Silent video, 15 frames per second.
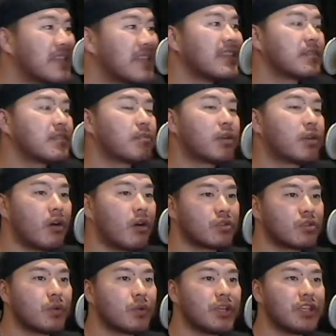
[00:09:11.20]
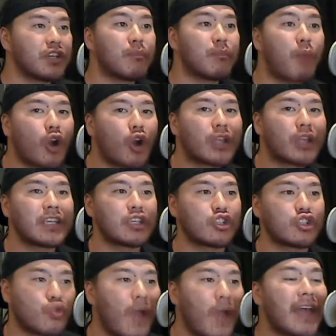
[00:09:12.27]
business, but also in your marketing
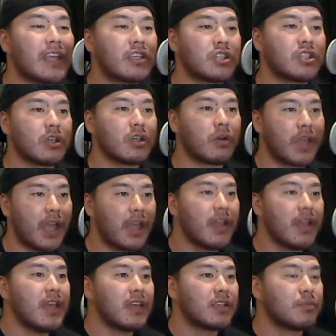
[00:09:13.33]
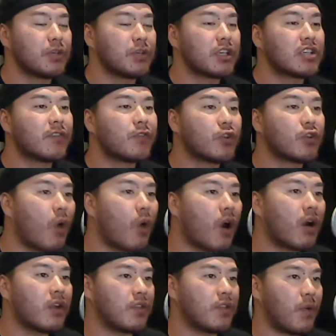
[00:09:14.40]
strategy, okay? Is because if you
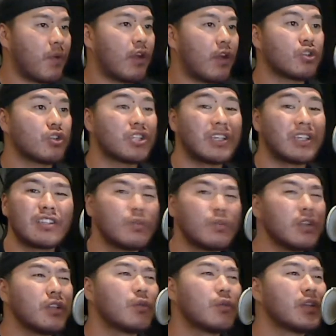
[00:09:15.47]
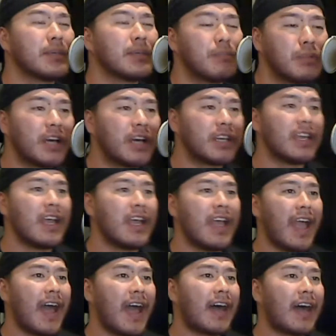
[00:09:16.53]
are in the red ocean, it's really, really bloody,
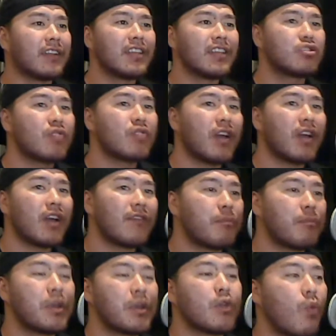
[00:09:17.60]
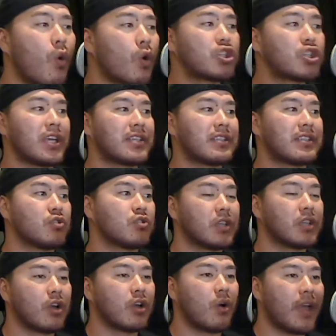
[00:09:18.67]
and unless you have a big war chest that
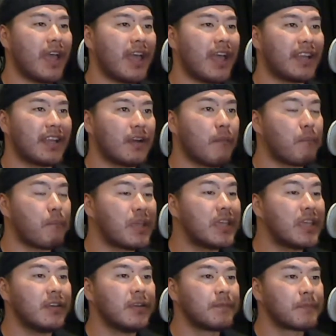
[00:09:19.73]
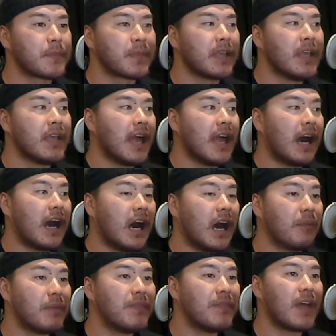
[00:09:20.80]
you can go ahead and compete
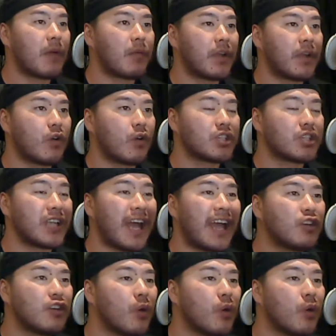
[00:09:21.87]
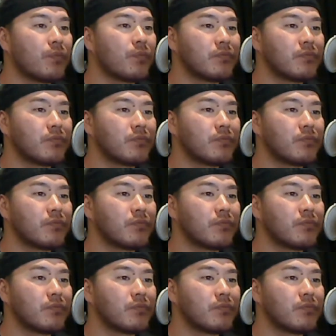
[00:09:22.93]
in that red ocean, I don't